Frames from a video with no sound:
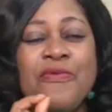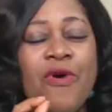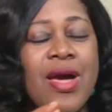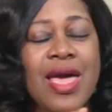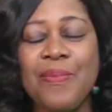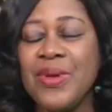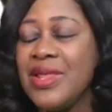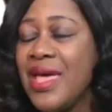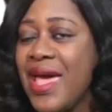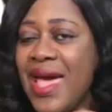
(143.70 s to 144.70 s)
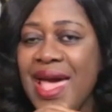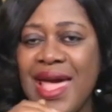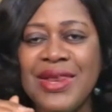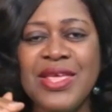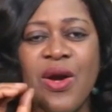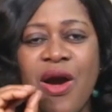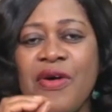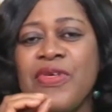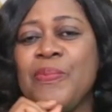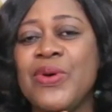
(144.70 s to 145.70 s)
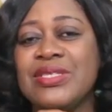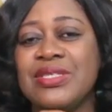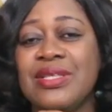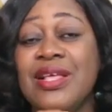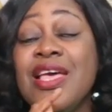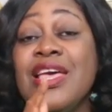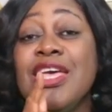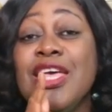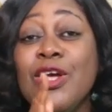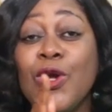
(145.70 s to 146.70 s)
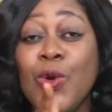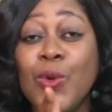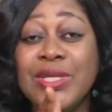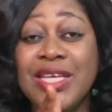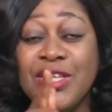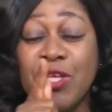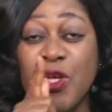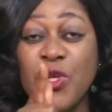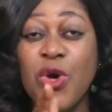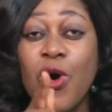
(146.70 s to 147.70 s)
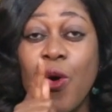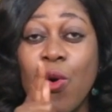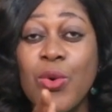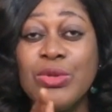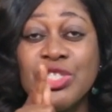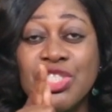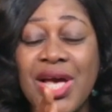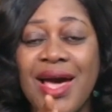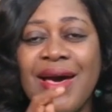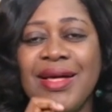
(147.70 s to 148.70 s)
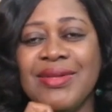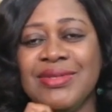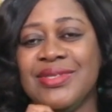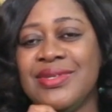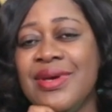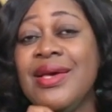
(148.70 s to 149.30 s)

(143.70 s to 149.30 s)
before helping any other person, including your own child.